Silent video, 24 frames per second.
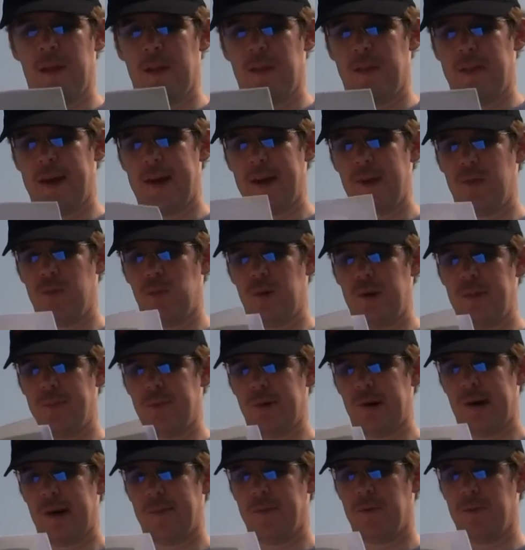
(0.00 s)
That's one
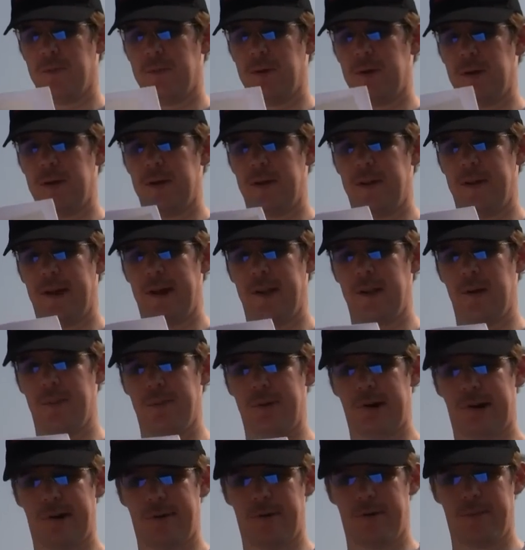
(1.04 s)
problem. The other
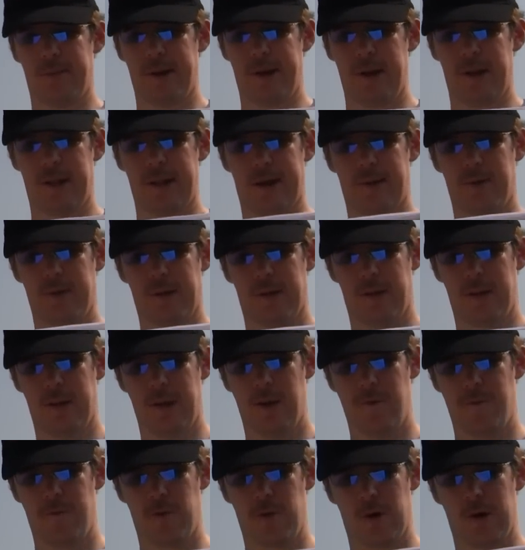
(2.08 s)
problem is that with the
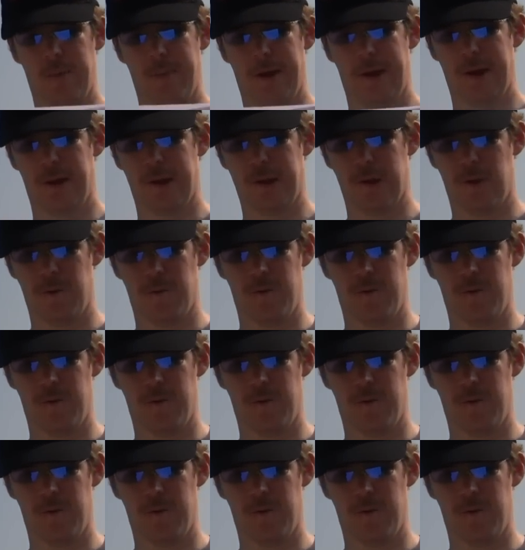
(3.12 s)
seafloor being so